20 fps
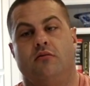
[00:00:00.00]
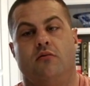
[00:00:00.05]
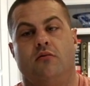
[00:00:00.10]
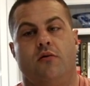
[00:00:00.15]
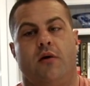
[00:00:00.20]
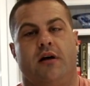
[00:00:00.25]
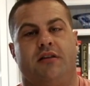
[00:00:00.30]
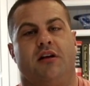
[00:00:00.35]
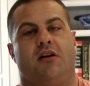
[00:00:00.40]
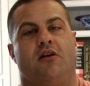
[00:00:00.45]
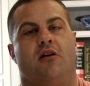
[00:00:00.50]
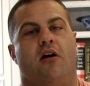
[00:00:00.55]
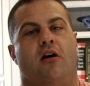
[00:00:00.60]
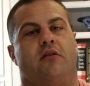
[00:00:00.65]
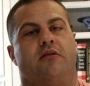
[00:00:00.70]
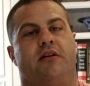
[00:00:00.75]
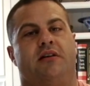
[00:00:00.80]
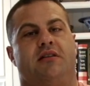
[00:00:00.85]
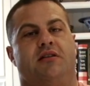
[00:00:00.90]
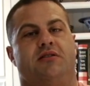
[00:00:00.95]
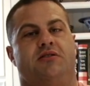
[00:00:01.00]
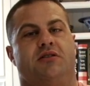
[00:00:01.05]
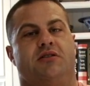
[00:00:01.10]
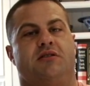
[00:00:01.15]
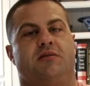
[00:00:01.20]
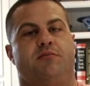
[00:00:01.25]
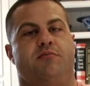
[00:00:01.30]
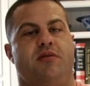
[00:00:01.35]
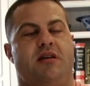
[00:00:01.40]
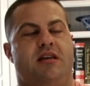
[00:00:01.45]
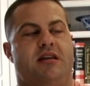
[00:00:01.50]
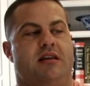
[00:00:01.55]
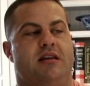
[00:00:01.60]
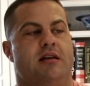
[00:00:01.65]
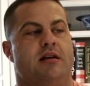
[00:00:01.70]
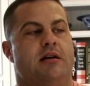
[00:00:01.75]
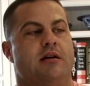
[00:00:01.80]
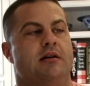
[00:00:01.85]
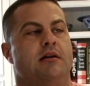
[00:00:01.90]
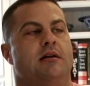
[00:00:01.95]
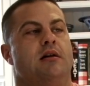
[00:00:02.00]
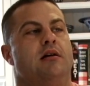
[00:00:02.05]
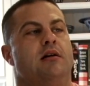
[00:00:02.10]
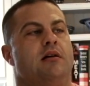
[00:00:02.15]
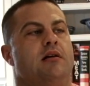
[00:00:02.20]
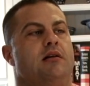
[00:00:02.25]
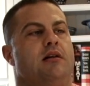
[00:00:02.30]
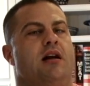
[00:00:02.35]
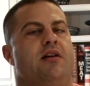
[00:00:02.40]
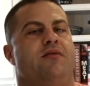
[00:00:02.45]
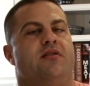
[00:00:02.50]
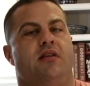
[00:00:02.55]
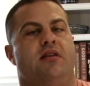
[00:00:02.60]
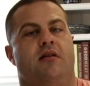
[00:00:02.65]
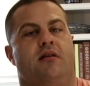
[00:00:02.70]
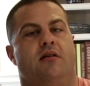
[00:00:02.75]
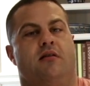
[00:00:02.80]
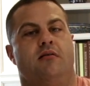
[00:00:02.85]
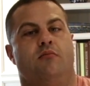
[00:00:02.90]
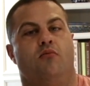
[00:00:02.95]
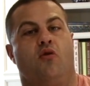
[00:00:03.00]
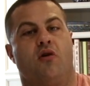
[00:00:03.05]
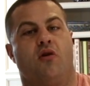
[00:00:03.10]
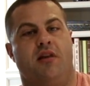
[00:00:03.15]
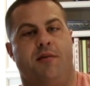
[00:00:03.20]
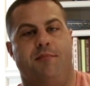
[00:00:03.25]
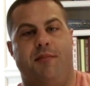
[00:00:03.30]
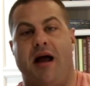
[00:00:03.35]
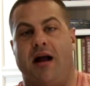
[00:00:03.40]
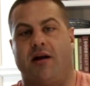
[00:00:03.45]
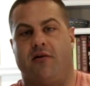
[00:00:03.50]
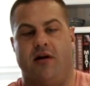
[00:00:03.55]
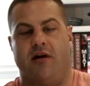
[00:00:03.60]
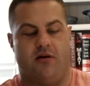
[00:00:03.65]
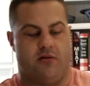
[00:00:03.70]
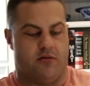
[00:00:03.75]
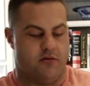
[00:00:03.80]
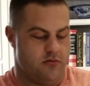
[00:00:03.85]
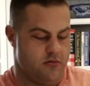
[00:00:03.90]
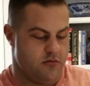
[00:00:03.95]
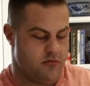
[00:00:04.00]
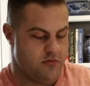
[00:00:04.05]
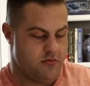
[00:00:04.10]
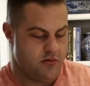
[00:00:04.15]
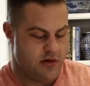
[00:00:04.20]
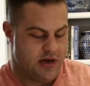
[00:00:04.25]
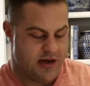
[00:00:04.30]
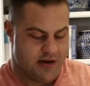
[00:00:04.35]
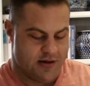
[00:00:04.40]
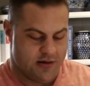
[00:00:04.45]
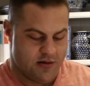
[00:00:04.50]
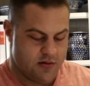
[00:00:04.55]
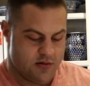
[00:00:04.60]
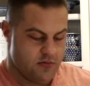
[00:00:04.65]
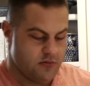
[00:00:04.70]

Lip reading: We want the garlic to just be kind of more in the background, not